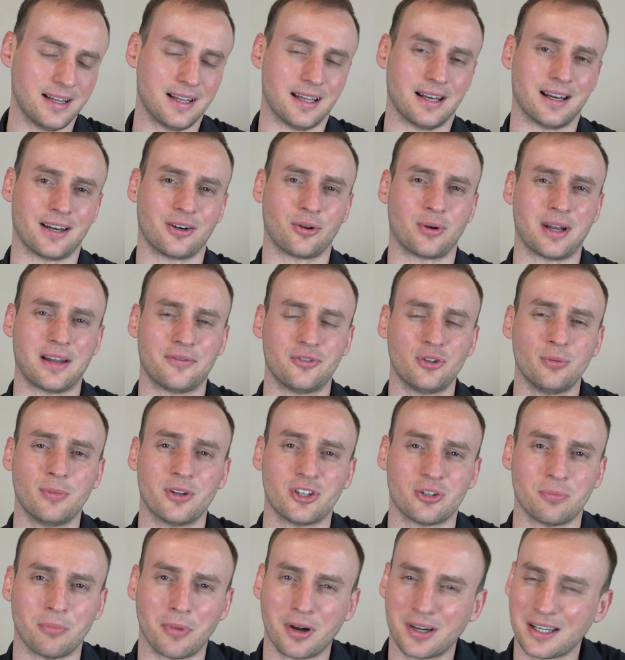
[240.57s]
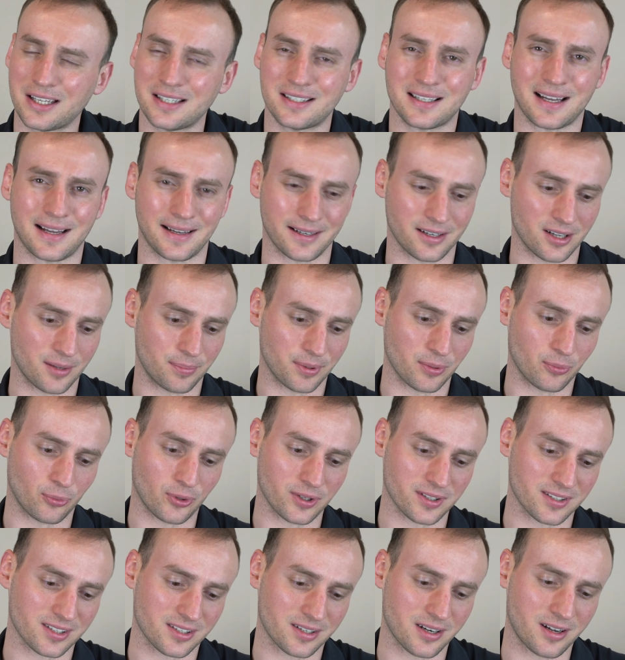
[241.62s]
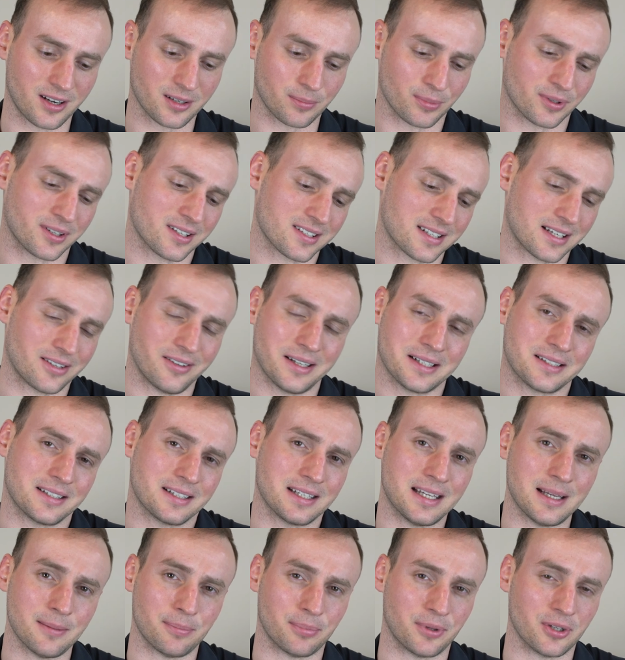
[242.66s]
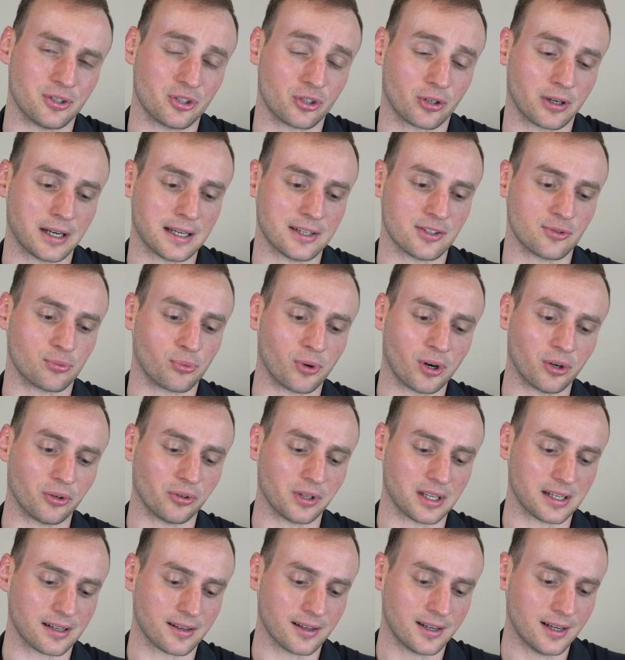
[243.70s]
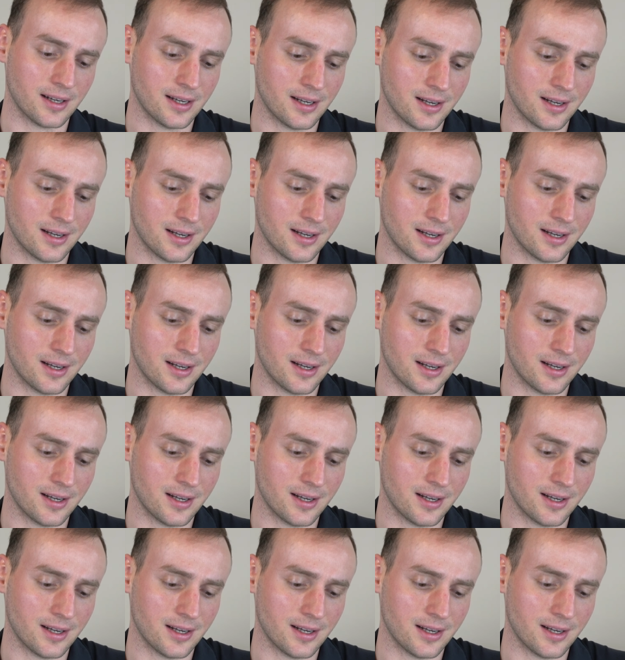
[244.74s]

And I don't have too much money tied up in one stock because I like to keep the trades rolling.